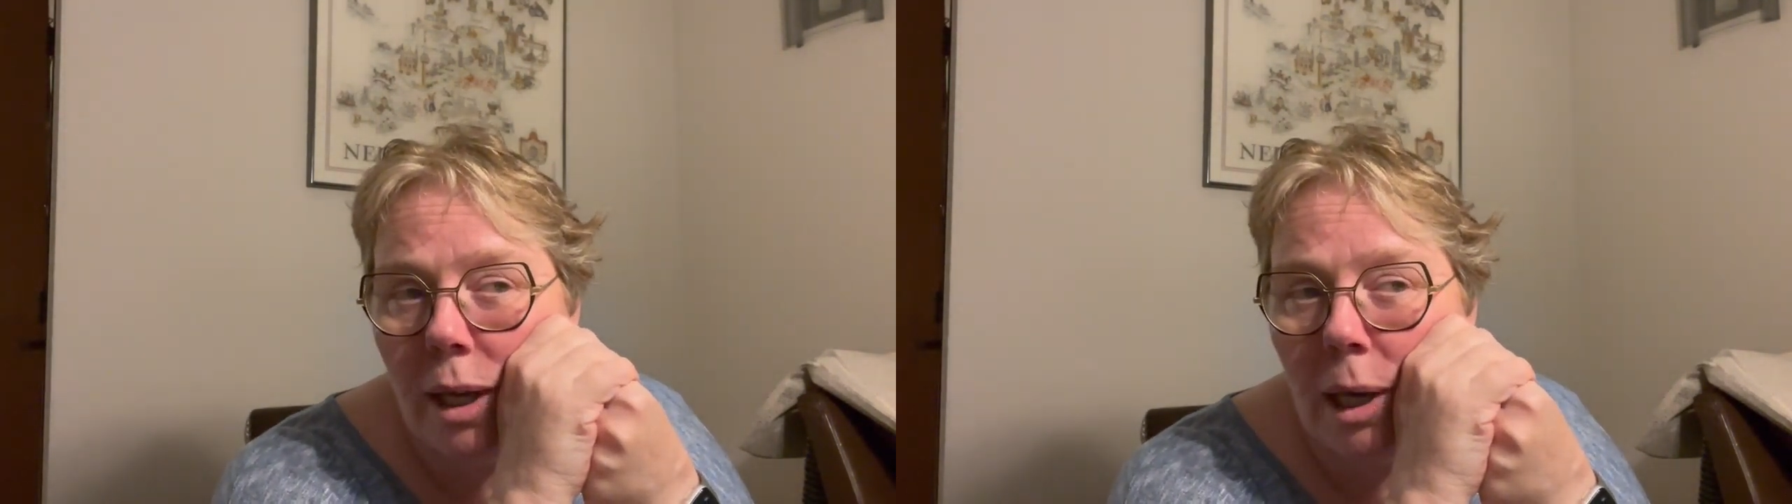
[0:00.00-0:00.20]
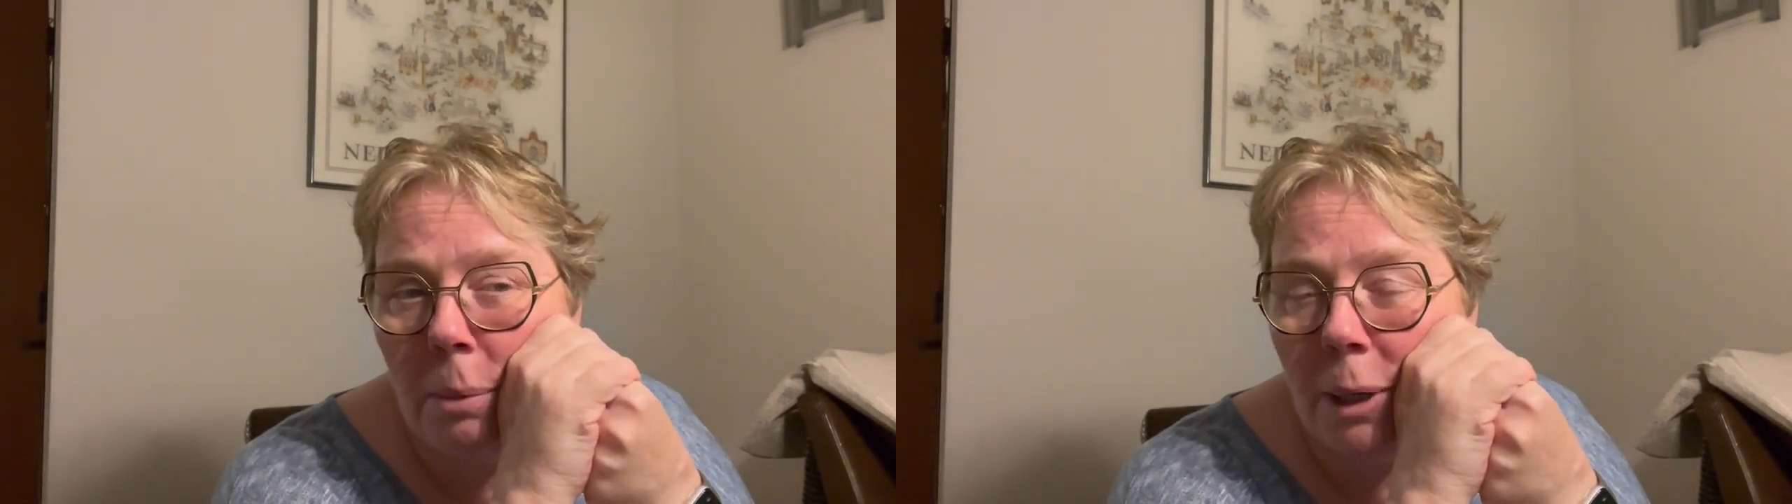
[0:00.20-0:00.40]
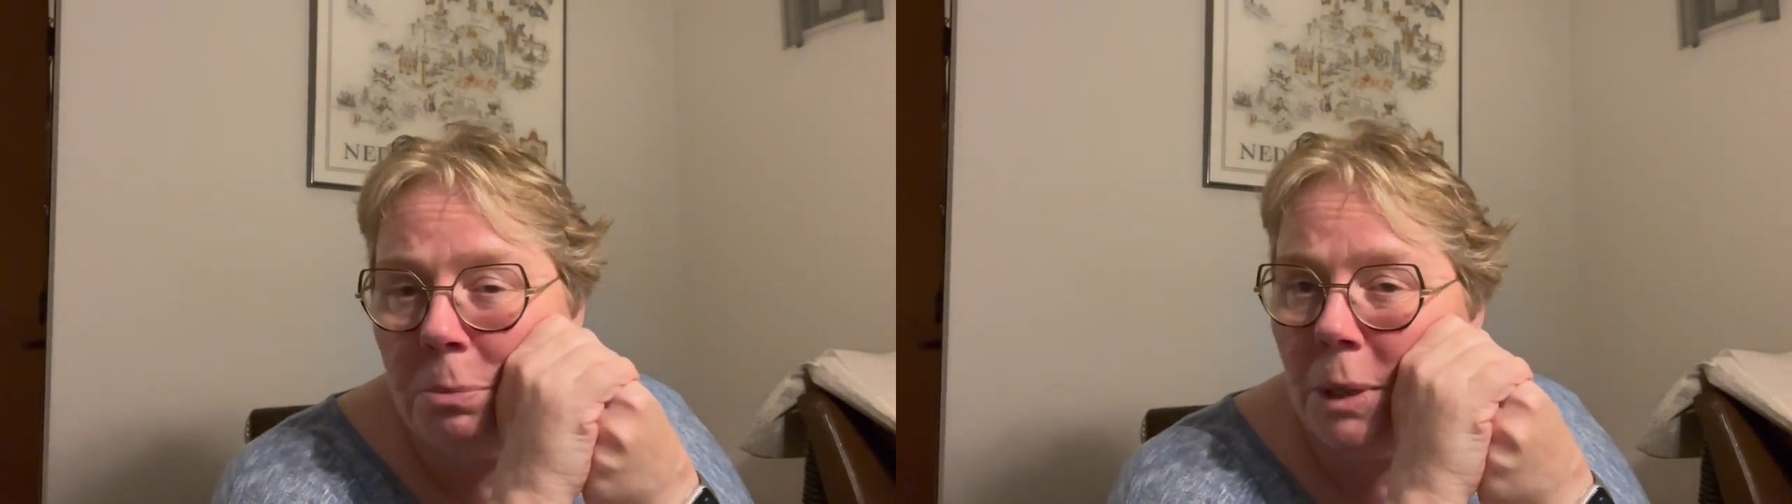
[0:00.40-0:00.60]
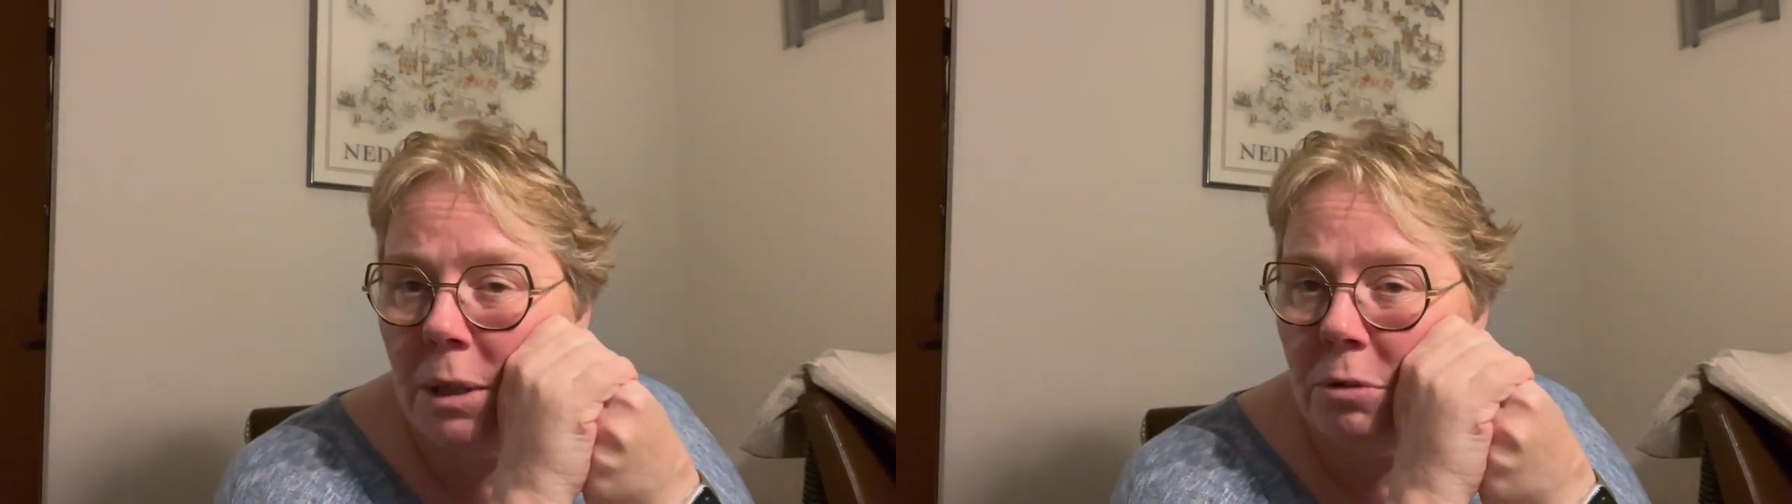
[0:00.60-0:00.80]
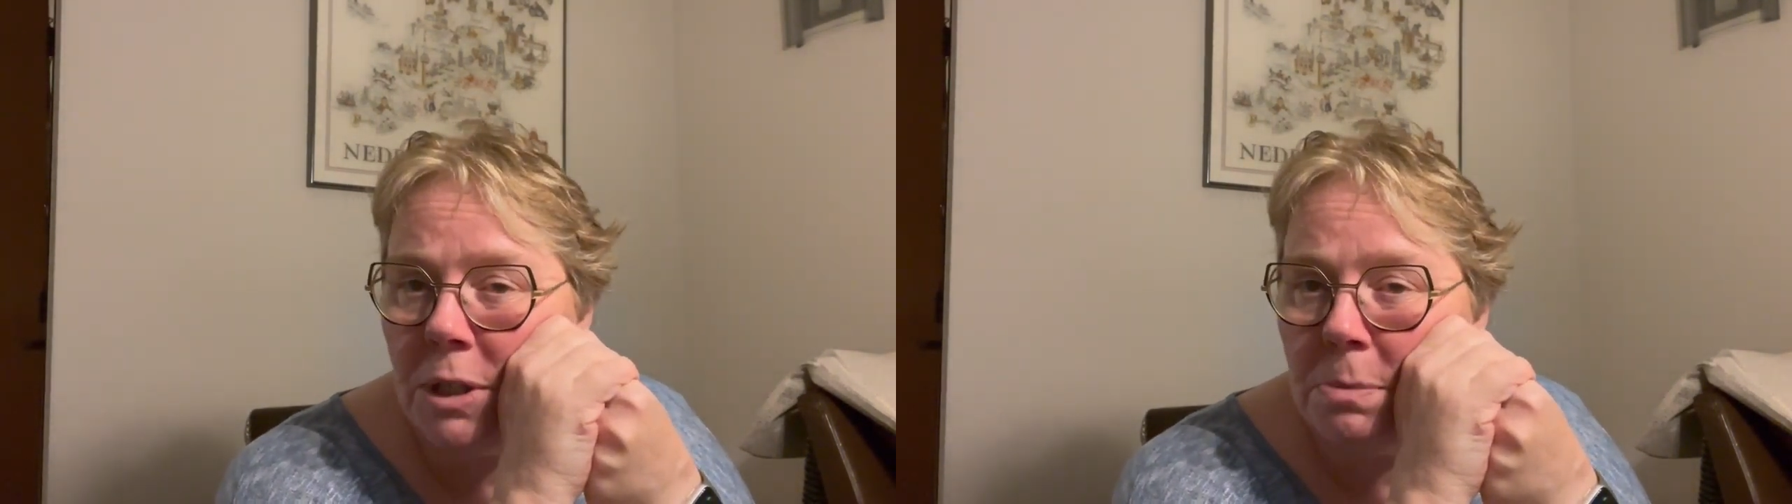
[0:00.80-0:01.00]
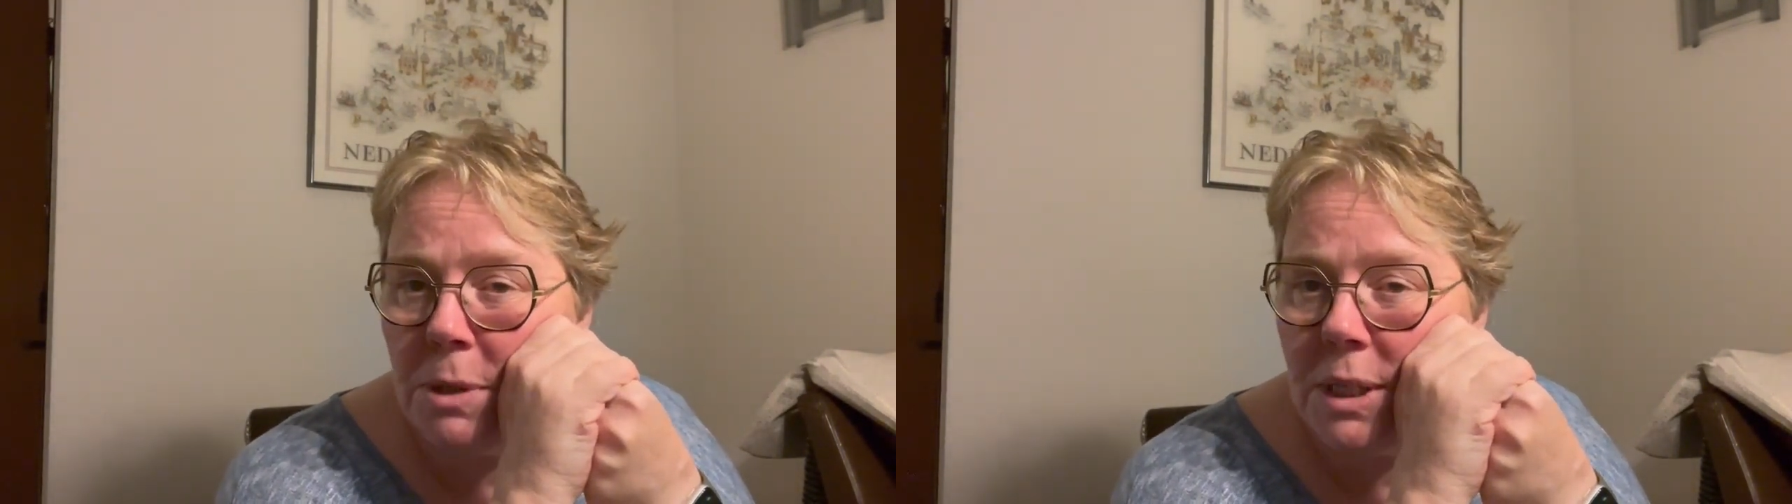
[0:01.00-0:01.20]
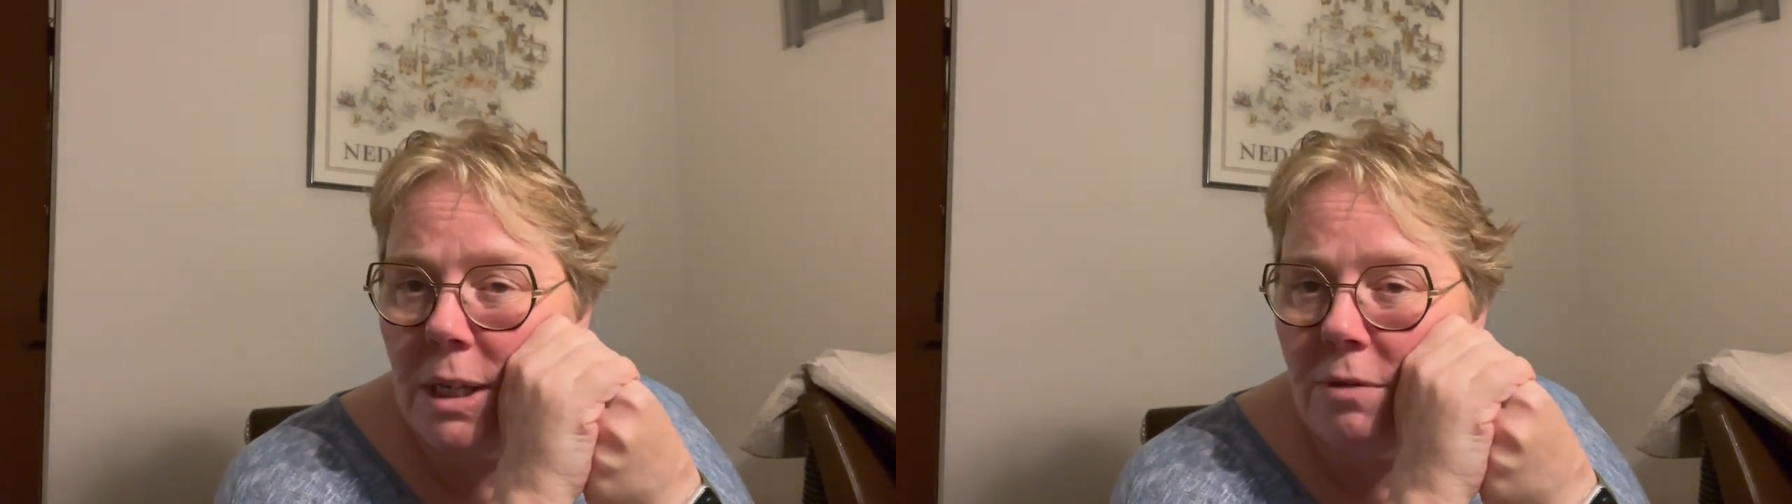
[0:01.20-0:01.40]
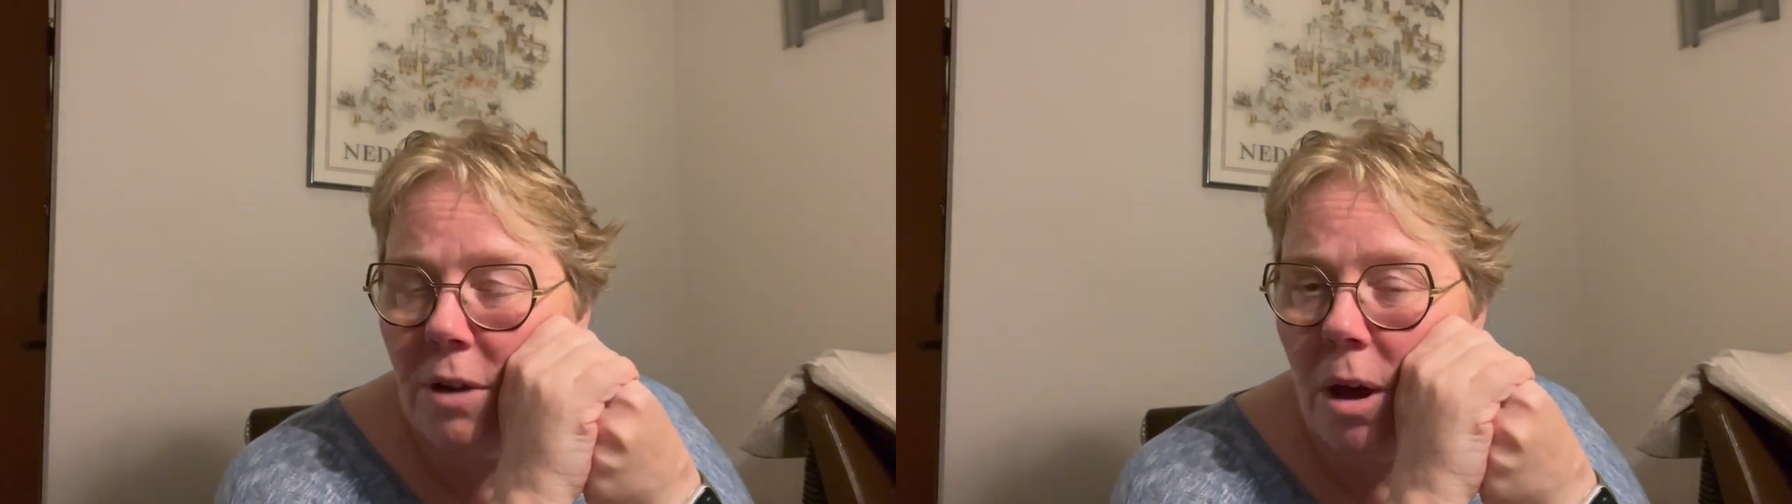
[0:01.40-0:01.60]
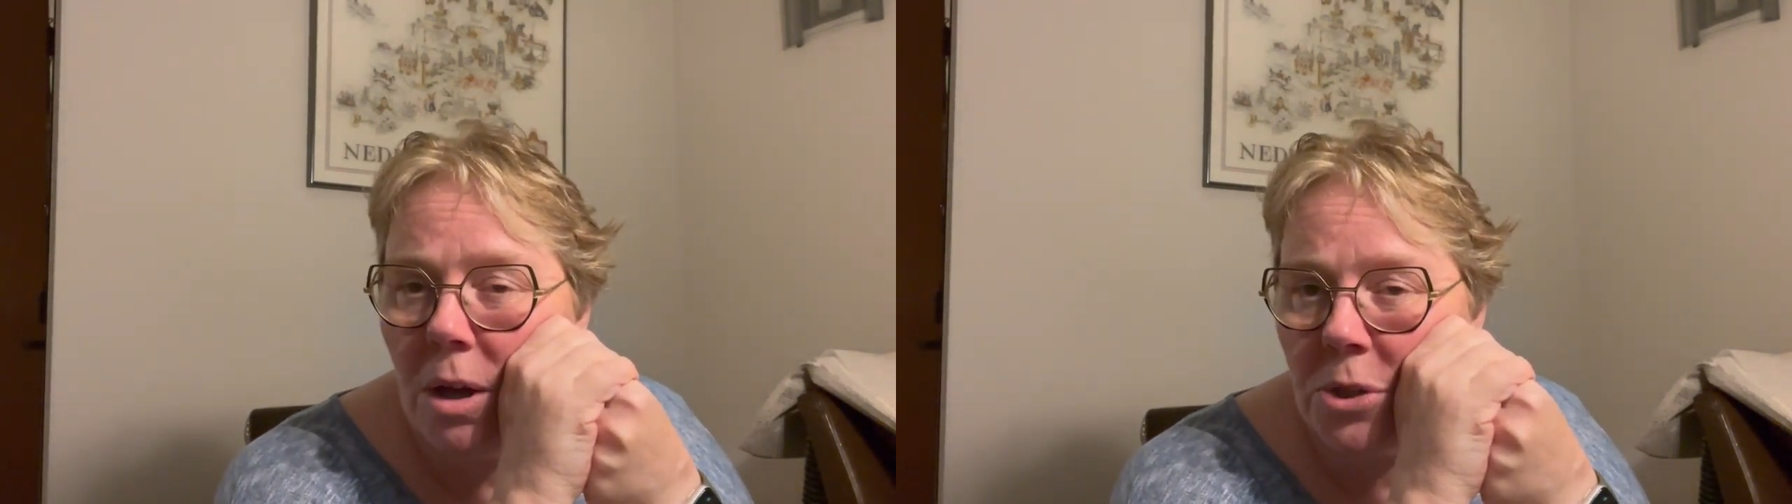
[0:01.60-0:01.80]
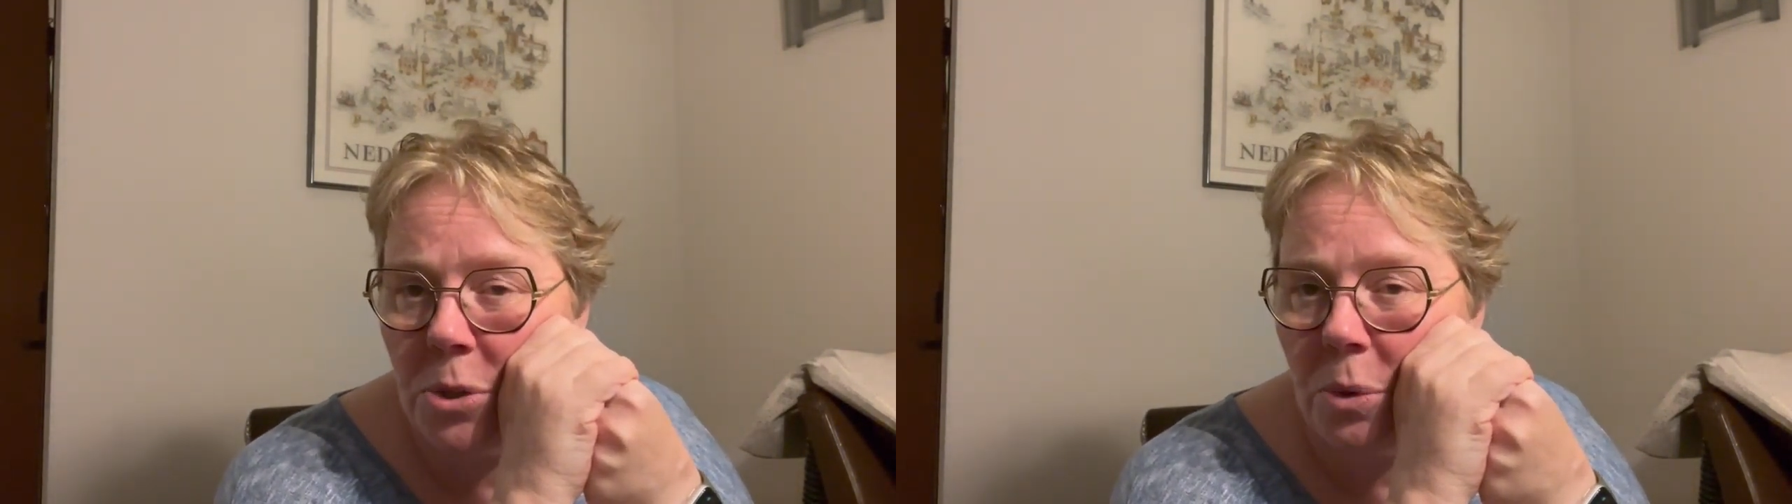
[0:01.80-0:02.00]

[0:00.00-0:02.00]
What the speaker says: about my Christmas Eve cast